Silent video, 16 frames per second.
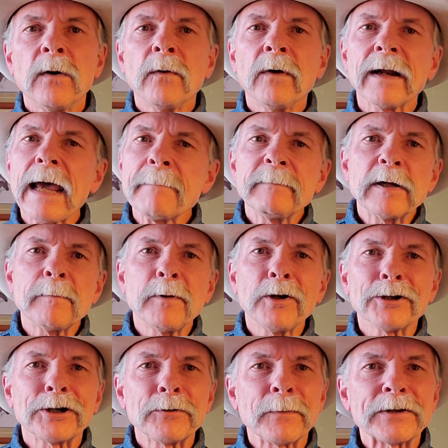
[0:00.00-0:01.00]
Well, I'm Bill
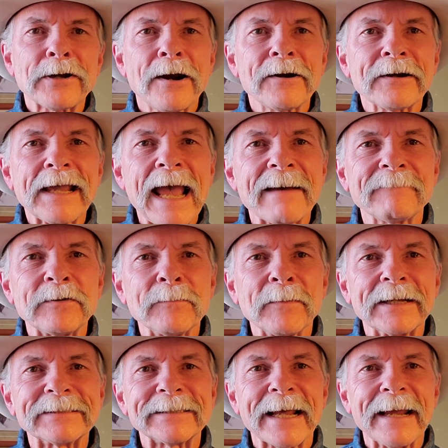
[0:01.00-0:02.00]
Bullard with RCAF
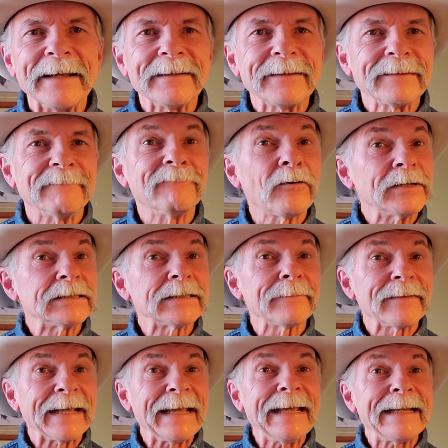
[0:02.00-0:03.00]
USA, the voice of
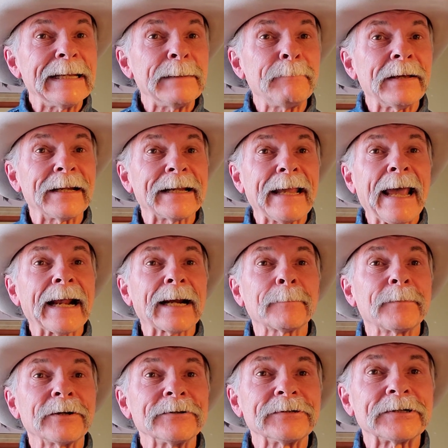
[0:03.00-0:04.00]
the independent cattle
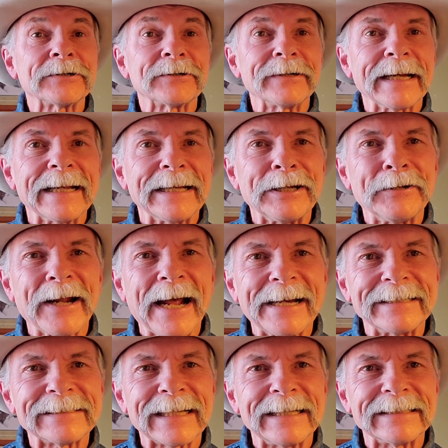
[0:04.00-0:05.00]
producer in the
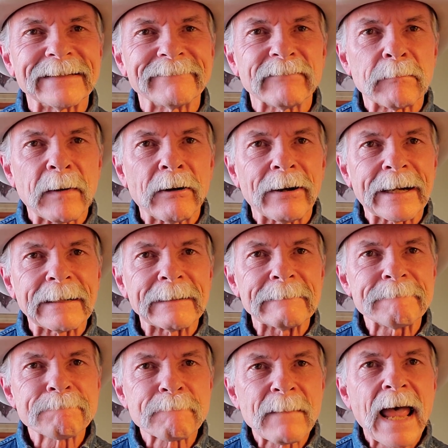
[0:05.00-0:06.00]
United States of
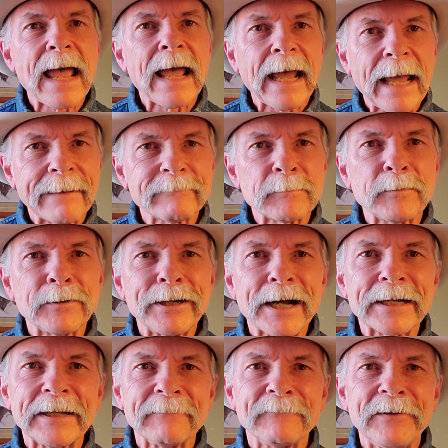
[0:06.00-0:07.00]
America. Have a
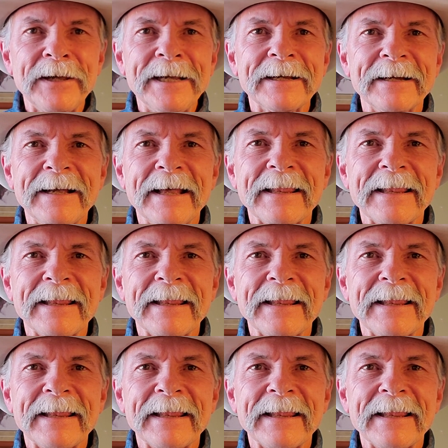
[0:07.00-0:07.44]
productive week.